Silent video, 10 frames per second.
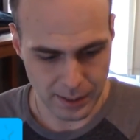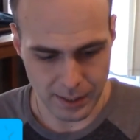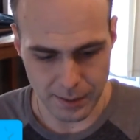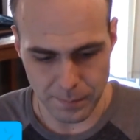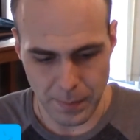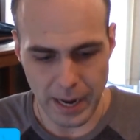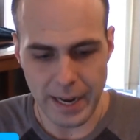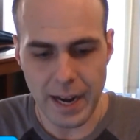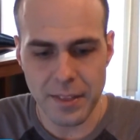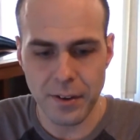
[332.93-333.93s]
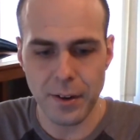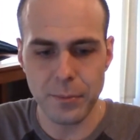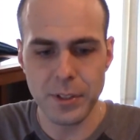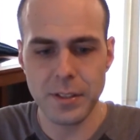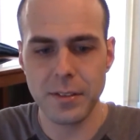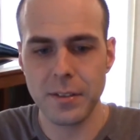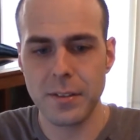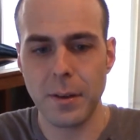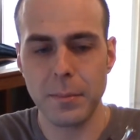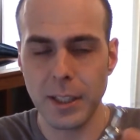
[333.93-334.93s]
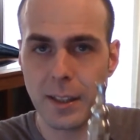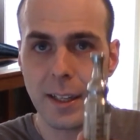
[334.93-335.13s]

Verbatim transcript: Um, and I thought it was something